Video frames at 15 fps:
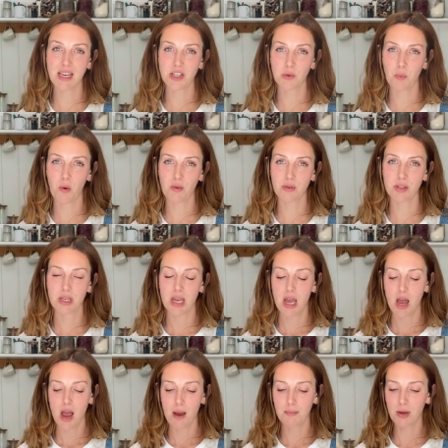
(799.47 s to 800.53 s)
nature wand,
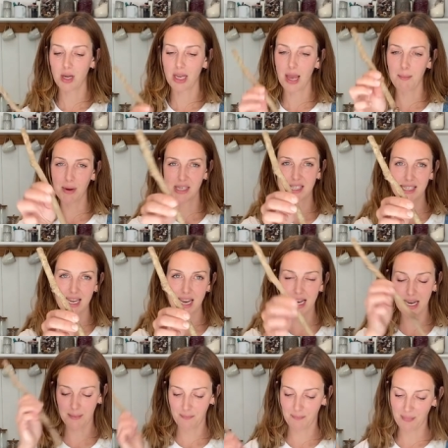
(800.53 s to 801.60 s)
I'm going to get my
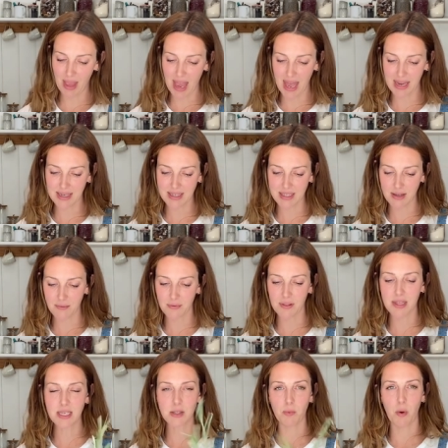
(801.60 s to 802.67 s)
stick and
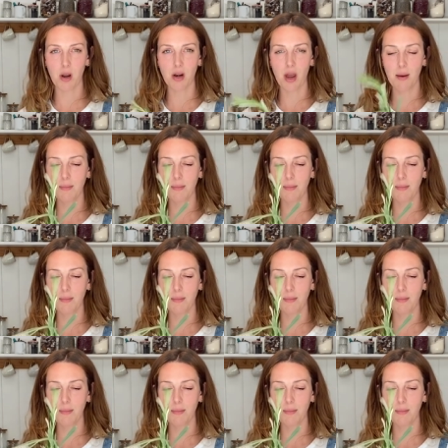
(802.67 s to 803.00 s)
for this one,